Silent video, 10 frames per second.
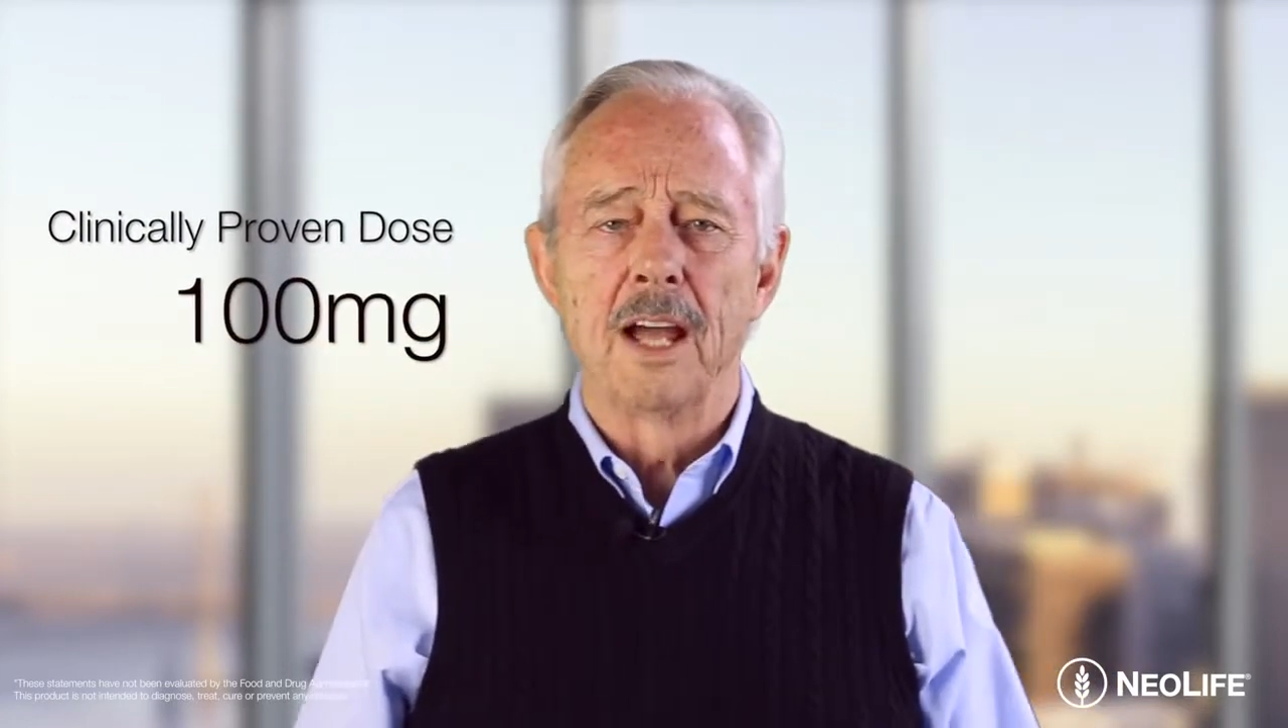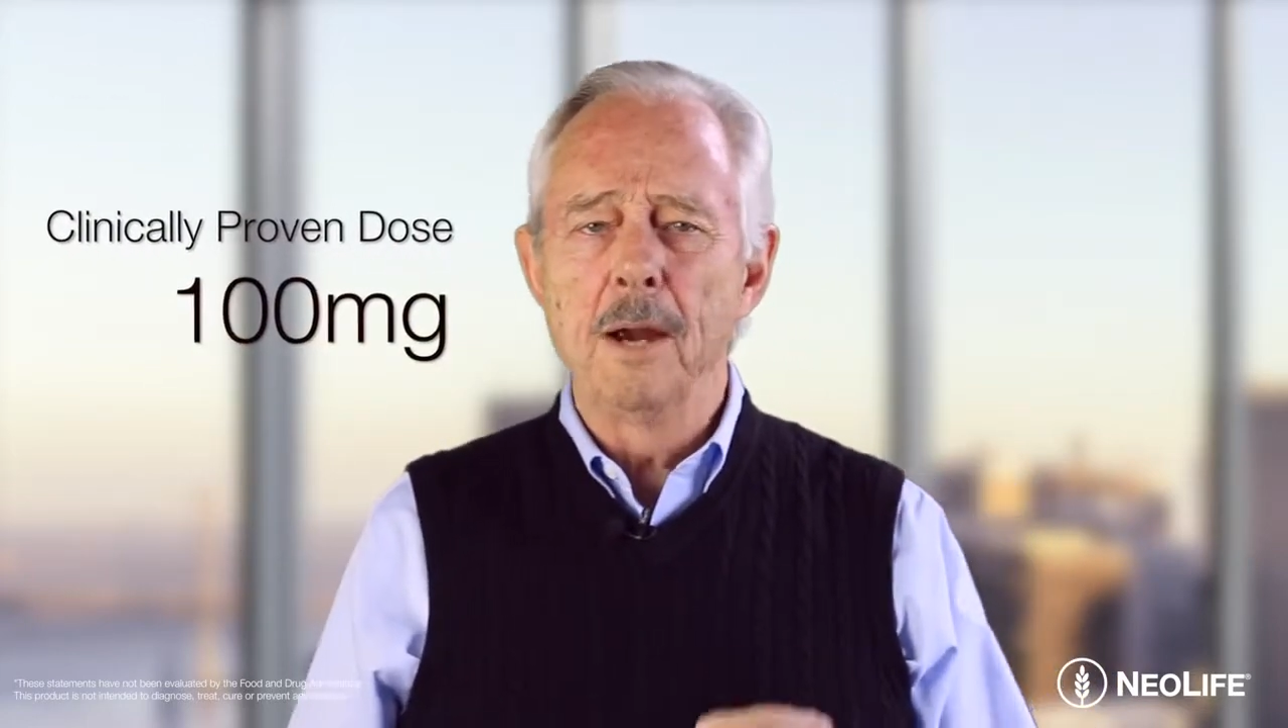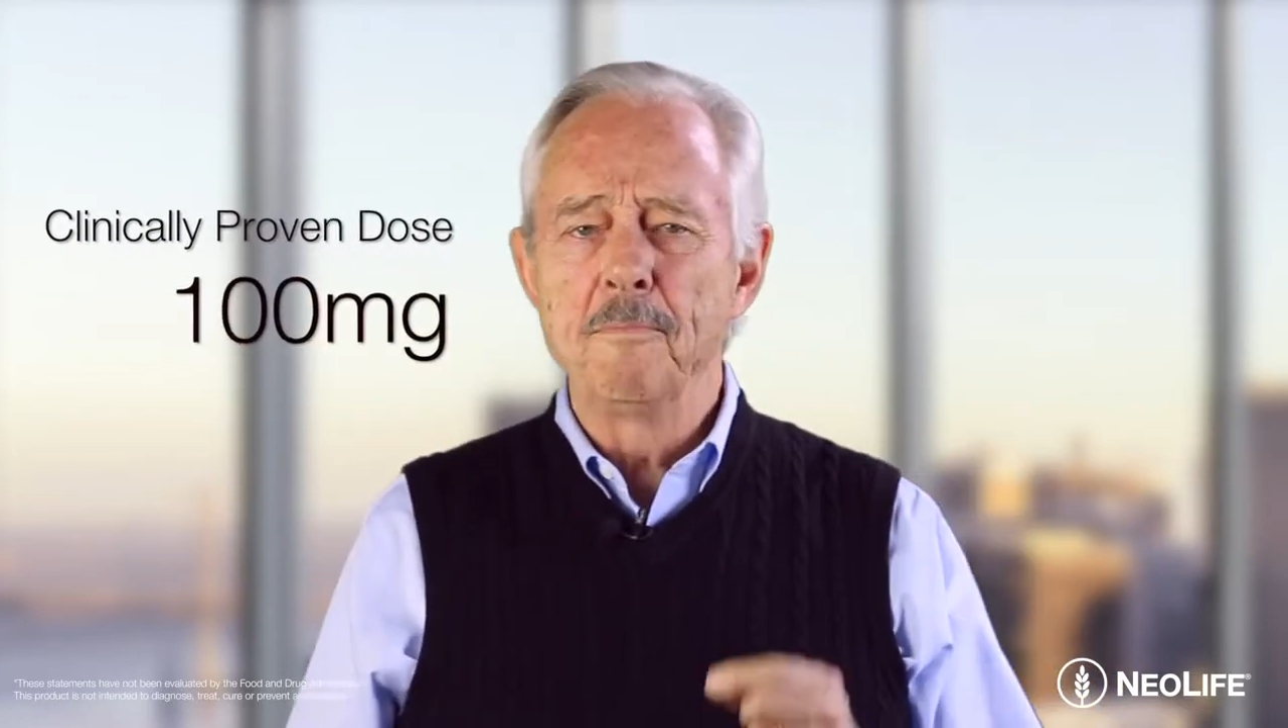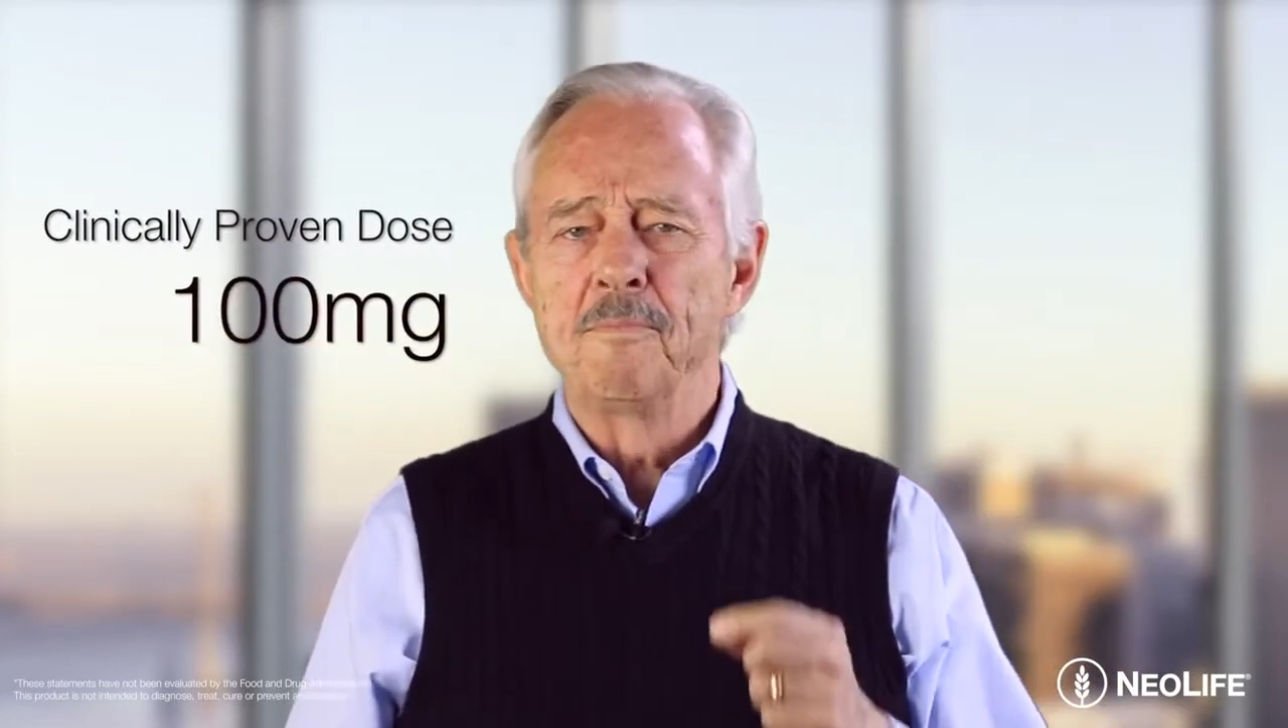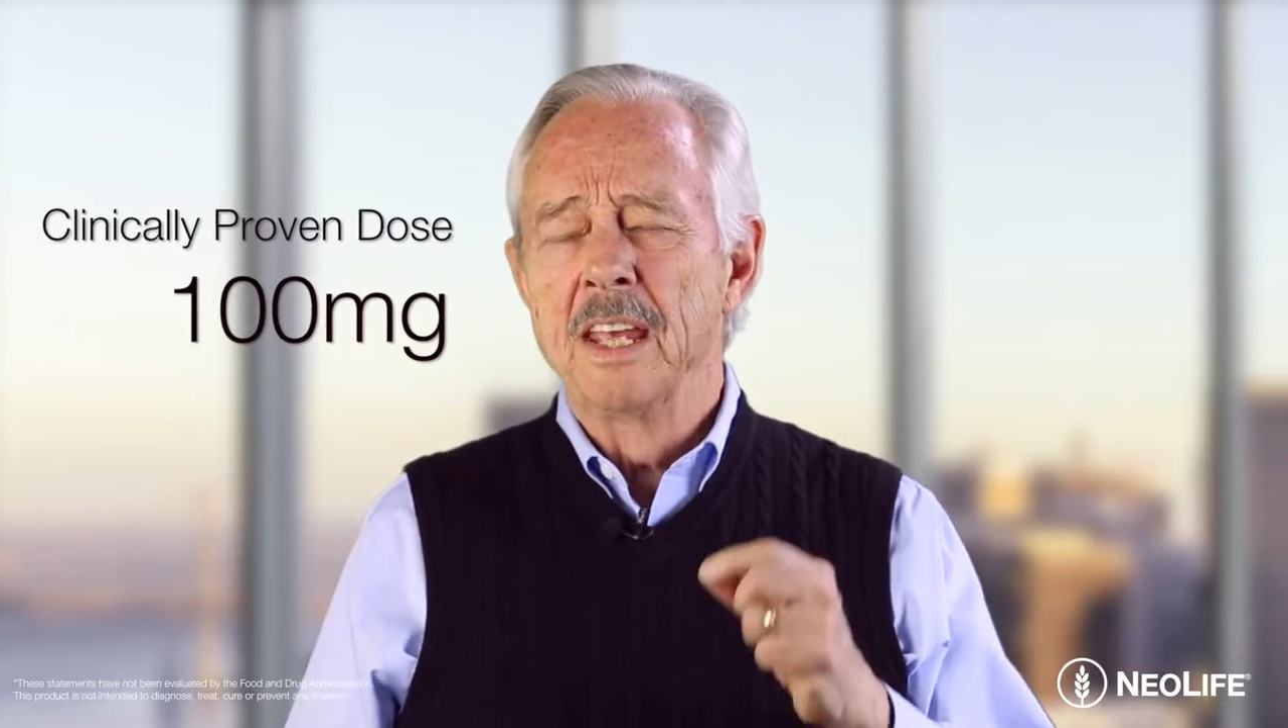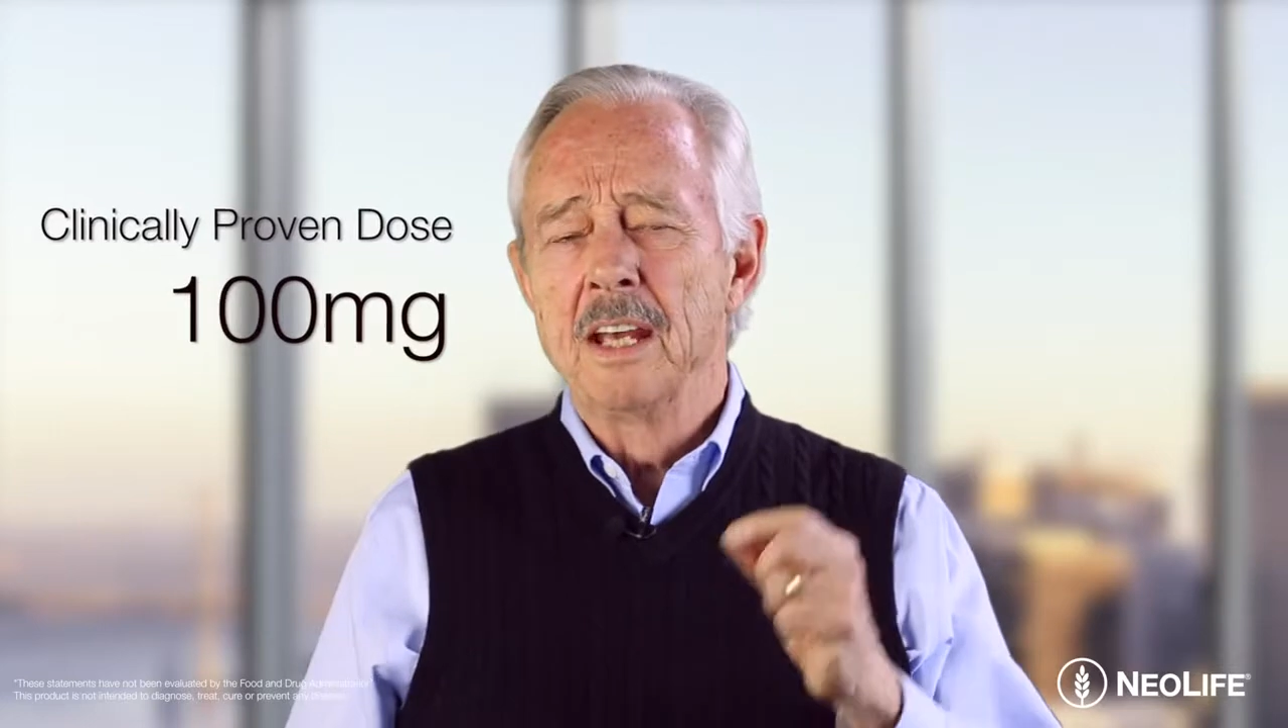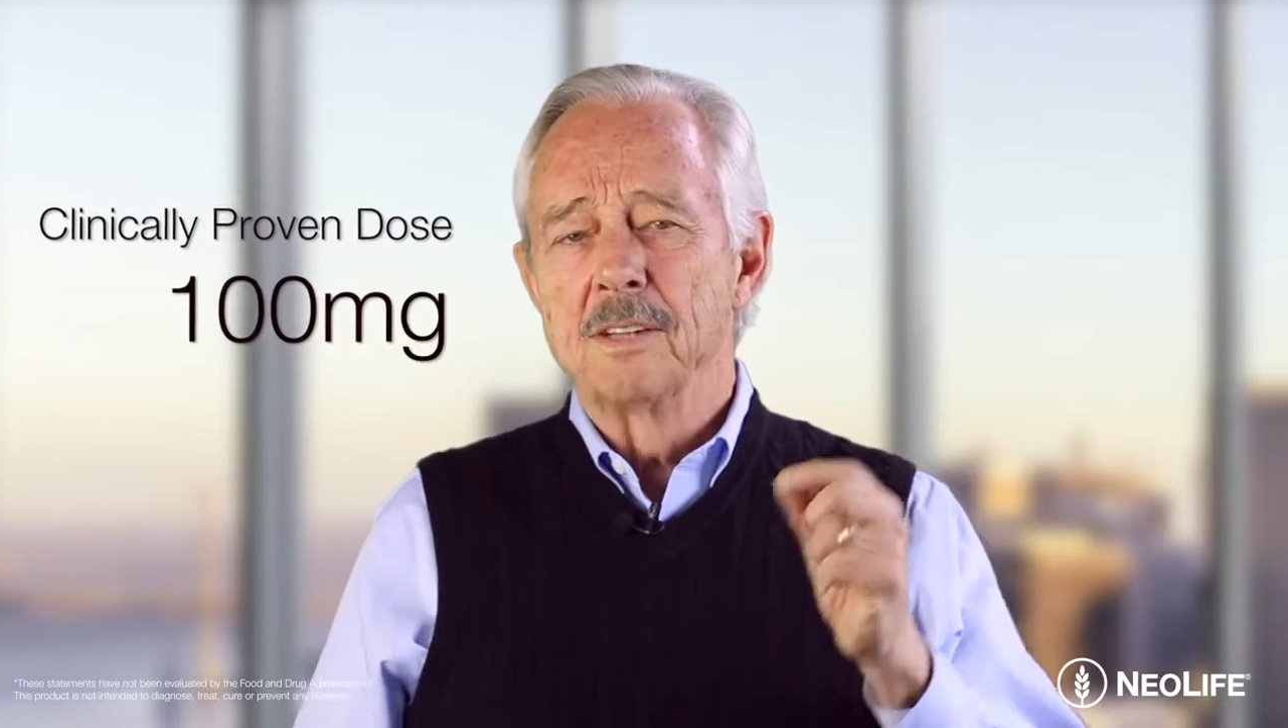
okay?